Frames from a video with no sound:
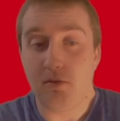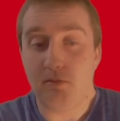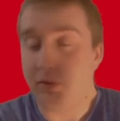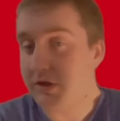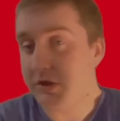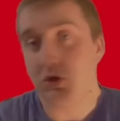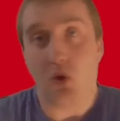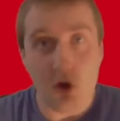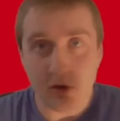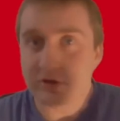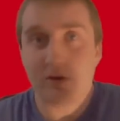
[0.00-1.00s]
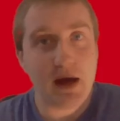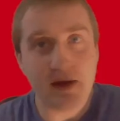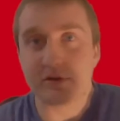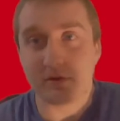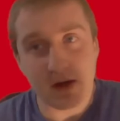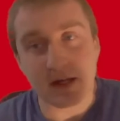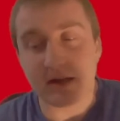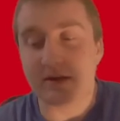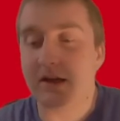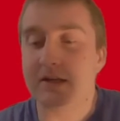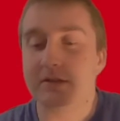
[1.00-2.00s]
But you also have to
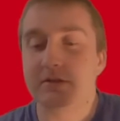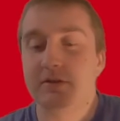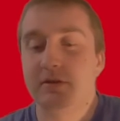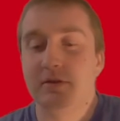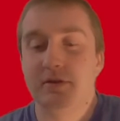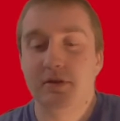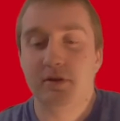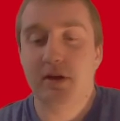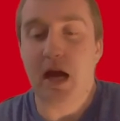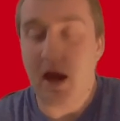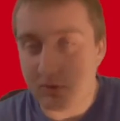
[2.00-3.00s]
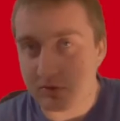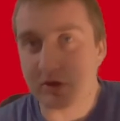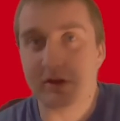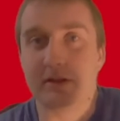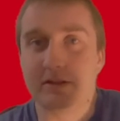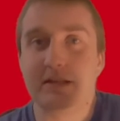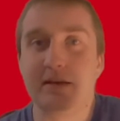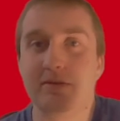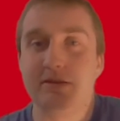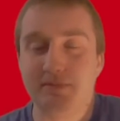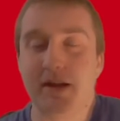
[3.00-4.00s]
recognize how good this team
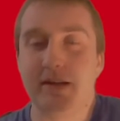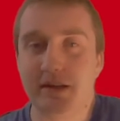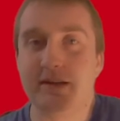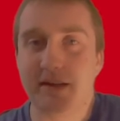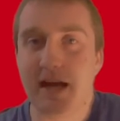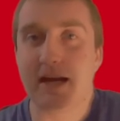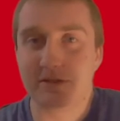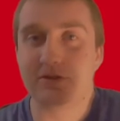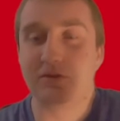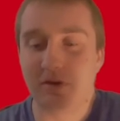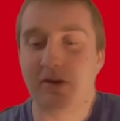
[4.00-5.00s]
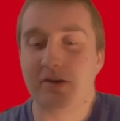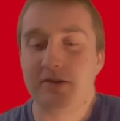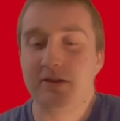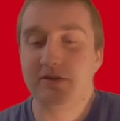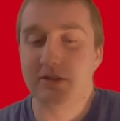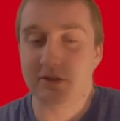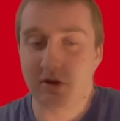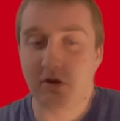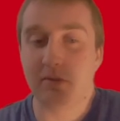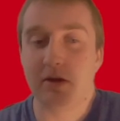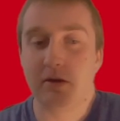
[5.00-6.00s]
has been in attack so far this
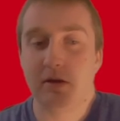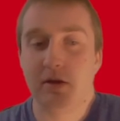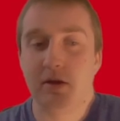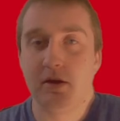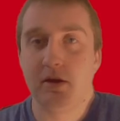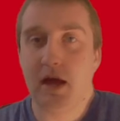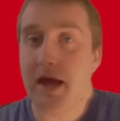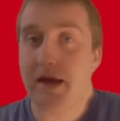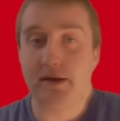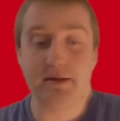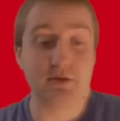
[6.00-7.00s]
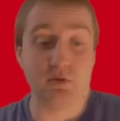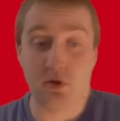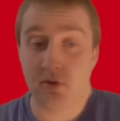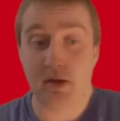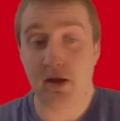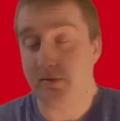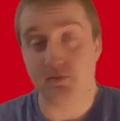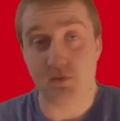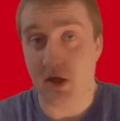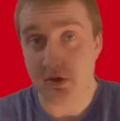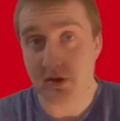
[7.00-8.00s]
tournament. And it's a little bit, and
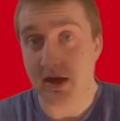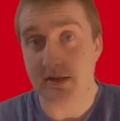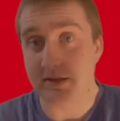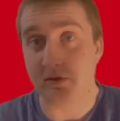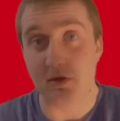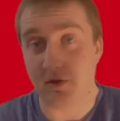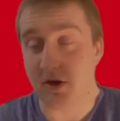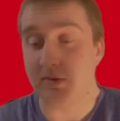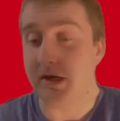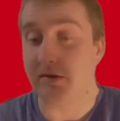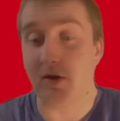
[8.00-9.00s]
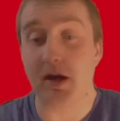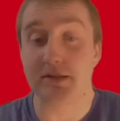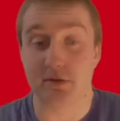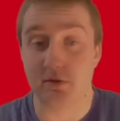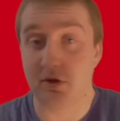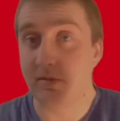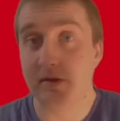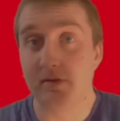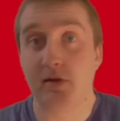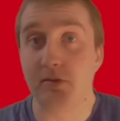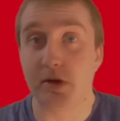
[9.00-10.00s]
the other thing I said from the very beginning, right? It's a little bit of
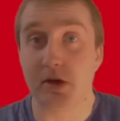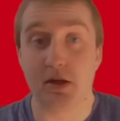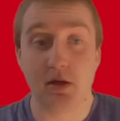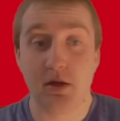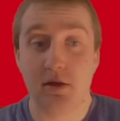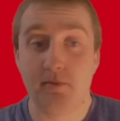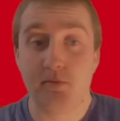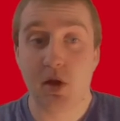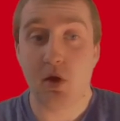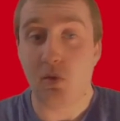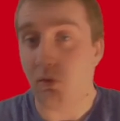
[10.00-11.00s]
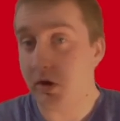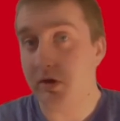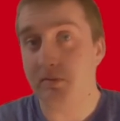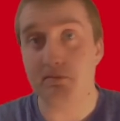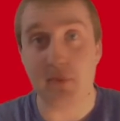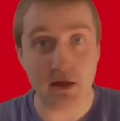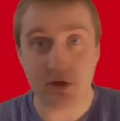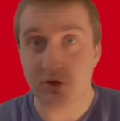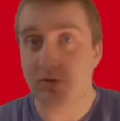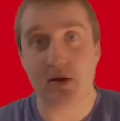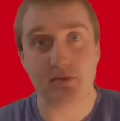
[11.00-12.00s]
everybody. One of the major
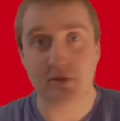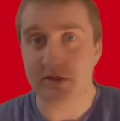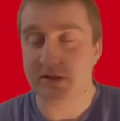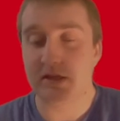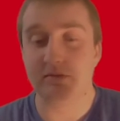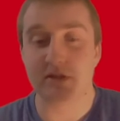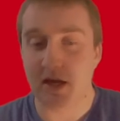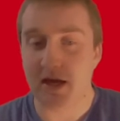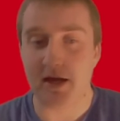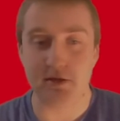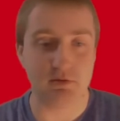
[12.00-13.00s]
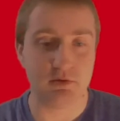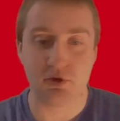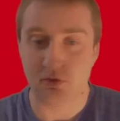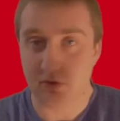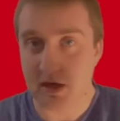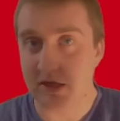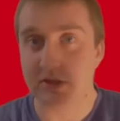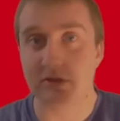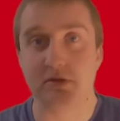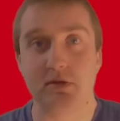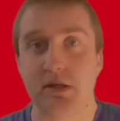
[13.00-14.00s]
problems this team has had through
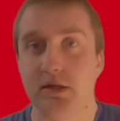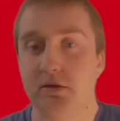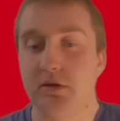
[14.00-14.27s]
Nations League